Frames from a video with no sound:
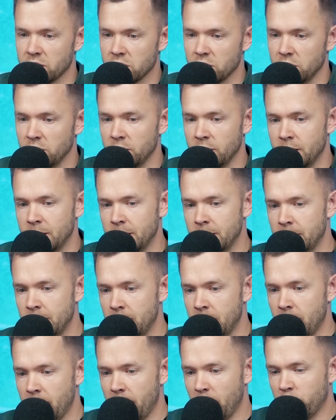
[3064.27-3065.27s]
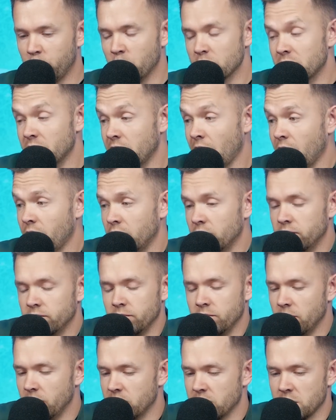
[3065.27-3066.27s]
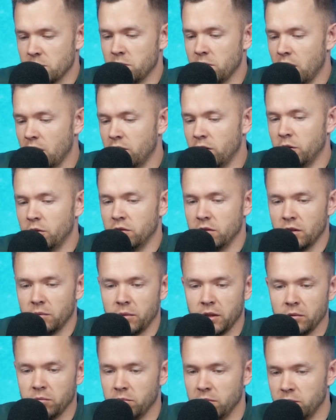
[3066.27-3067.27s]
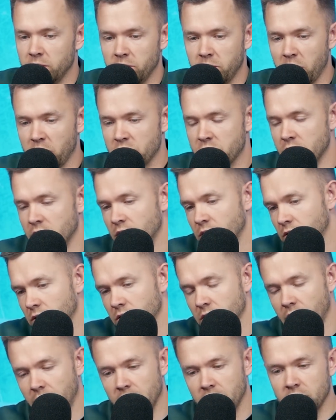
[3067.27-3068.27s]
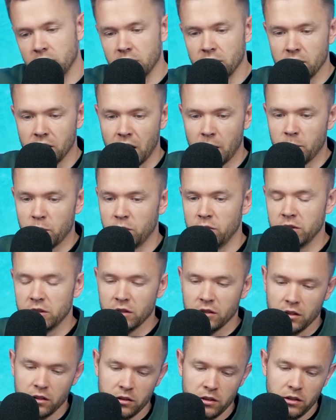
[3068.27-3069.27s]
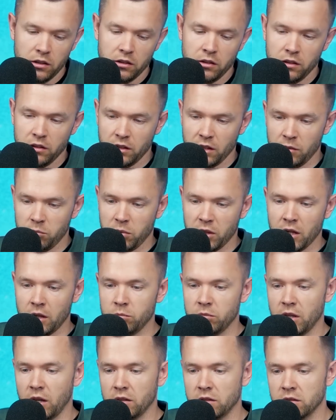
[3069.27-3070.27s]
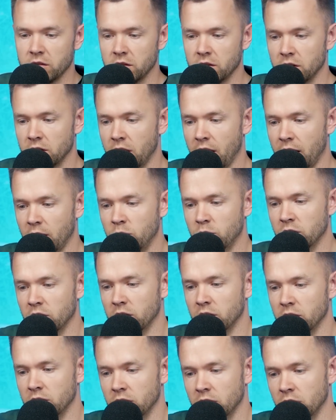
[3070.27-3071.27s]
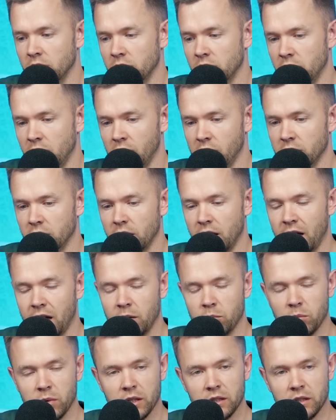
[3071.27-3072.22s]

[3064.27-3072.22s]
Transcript: So, of course, they have some other, personal, like La Provitola. He can become that guy who can kill the game.